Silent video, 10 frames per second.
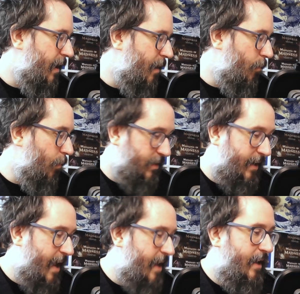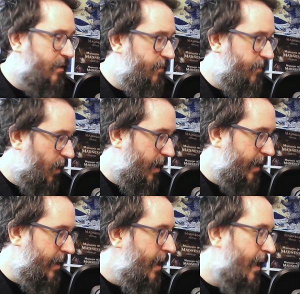which again is
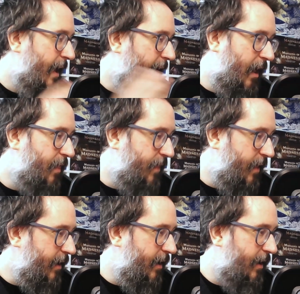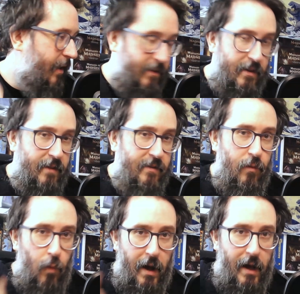fine, and I think it does it
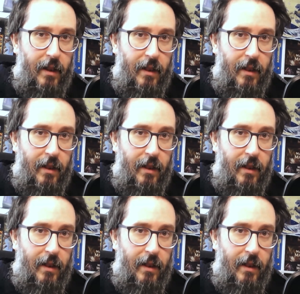well.